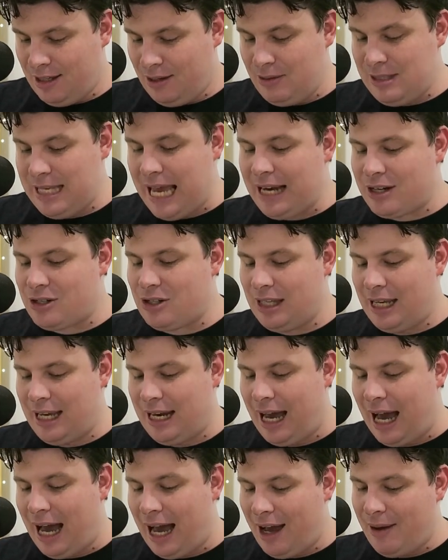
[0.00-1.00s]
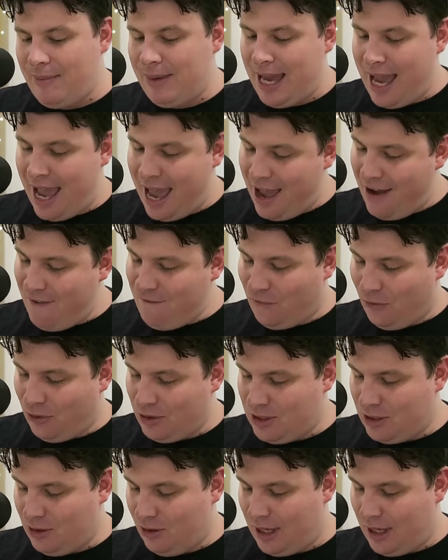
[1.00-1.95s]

It was actually an Army Air Force